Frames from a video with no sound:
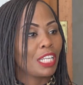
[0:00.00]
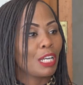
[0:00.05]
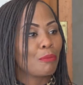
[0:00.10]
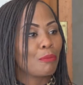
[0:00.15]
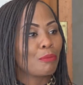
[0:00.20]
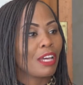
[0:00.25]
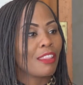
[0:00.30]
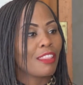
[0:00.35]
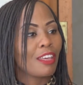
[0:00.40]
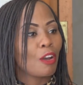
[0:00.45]
being
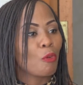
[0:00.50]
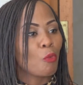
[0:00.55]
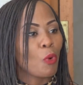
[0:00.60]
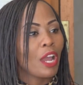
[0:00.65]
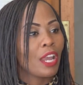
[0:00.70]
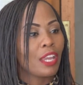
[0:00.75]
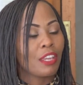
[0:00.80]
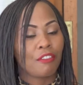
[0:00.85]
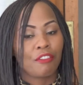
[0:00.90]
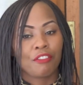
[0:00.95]
a mother,
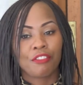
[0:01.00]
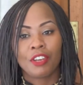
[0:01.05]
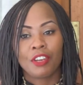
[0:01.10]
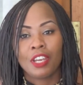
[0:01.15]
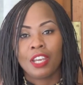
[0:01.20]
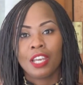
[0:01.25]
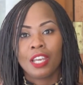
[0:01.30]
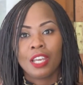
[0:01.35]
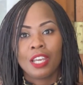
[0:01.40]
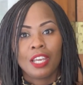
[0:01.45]
wife,
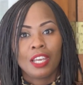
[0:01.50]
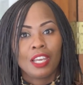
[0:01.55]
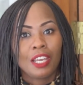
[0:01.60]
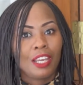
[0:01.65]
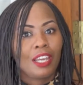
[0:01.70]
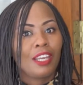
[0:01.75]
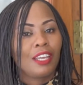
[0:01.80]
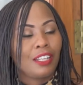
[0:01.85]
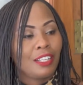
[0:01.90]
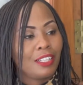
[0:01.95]

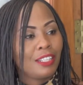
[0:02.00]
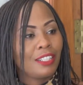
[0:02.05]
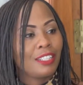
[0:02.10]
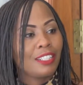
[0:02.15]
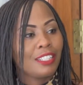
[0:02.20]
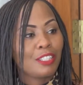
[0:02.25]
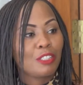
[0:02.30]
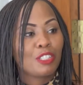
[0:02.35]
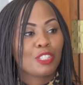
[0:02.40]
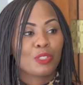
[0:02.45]

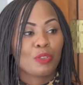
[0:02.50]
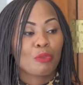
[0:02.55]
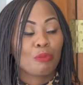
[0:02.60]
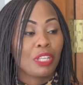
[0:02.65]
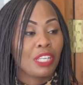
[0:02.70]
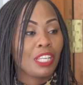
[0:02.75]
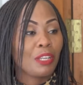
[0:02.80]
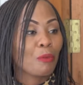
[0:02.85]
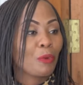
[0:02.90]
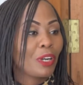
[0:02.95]
and so
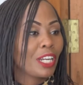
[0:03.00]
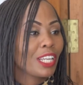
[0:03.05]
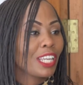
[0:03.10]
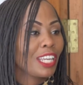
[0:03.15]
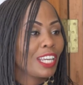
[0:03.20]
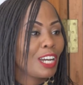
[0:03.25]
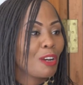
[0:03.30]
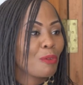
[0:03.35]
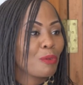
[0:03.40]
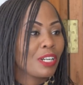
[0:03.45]
many
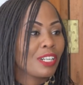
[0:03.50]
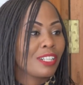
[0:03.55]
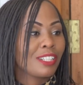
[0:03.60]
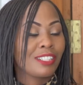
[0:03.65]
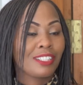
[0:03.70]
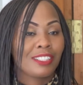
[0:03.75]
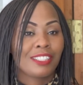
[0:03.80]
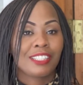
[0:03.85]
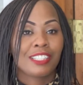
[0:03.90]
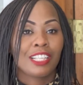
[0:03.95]
working
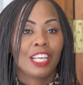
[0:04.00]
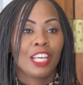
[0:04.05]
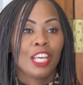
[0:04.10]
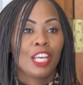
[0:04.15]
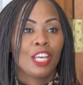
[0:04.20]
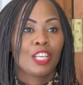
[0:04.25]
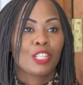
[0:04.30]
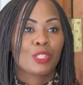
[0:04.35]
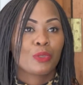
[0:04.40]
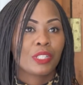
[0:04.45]
hours.
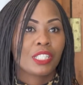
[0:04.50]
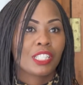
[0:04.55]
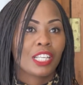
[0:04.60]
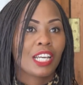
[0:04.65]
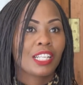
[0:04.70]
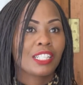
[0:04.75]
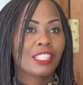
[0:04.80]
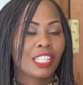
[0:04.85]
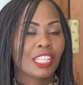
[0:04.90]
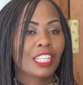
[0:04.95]
So it
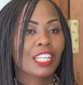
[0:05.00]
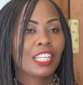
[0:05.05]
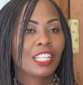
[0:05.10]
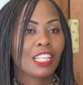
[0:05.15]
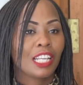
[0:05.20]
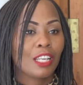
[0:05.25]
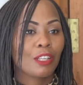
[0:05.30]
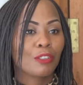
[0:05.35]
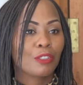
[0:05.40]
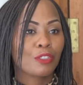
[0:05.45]
has
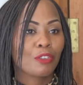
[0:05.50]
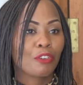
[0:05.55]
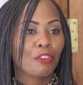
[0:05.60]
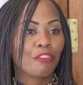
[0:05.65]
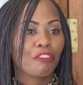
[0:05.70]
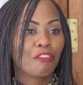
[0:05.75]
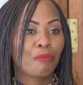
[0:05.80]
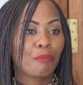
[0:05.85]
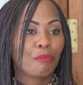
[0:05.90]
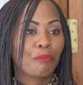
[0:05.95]
taken a lot
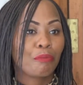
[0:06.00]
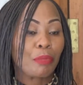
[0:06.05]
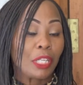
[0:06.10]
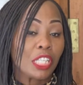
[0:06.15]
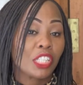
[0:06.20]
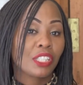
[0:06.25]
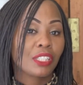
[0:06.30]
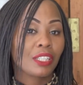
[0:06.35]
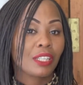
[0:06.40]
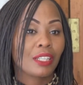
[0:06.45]
of
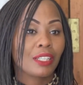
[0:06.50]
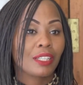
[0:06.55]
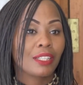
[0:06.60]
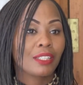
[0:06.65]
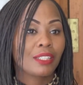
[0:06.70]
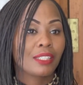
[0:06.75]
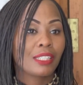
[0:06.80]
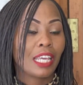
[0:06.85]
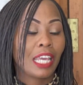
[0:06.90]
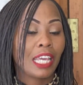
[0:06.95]

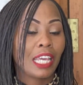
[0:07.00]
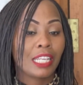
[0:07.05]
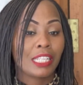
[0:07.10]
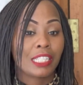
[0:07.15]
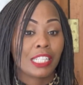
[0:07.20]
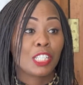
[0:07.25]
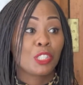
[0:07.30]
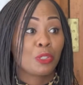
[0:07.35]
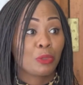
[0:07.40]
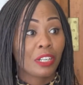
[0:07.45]
patience
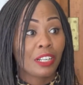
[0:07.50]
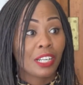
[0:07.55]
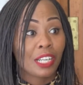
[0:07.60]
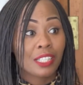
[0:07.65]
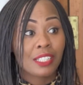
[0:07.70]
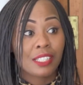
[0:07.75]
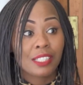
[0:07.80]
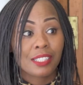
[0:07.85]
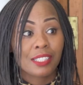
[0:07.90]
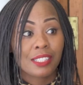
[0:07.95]
and
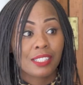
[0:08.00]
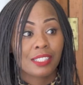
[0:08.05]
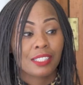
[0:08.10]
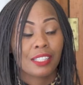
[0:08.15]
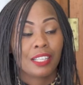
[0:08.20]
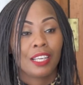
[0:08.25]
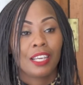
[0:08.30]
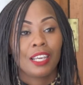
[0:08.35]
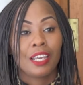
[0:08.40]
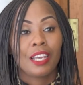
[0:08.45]
endurance
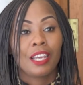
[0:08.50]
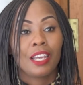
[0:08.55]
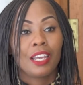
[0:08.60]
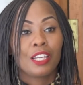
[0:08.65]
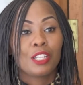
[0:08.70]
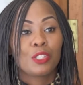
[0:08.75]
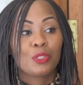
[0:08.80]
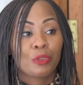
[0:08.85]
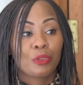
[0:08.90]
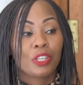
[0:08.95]

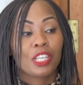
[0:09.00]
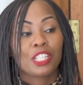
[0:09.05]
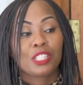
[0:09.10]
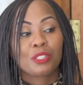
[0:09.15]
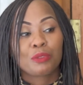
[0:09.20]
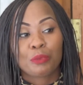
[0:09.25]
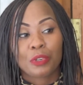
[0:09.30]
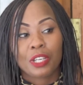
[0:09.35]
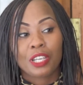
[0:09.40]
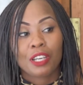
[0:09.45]
to
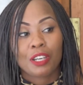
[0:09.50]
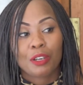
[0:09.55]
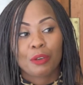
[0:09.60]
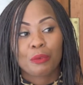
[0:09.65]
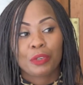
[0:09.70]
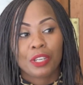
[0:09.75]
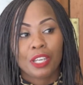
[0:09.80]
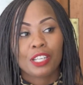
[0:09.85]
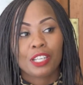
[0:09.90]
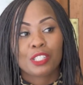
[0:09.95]
get where
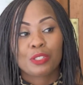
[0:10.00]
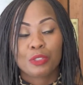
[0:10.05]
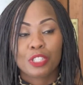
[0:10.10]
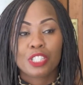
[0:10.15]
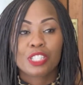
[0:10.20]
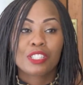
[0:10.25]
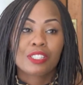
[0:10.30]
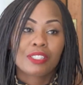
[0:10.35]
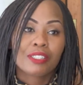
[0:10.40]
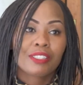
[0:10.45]
we are.
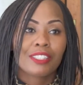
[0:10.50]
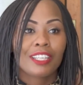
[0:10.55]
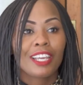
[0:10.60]
So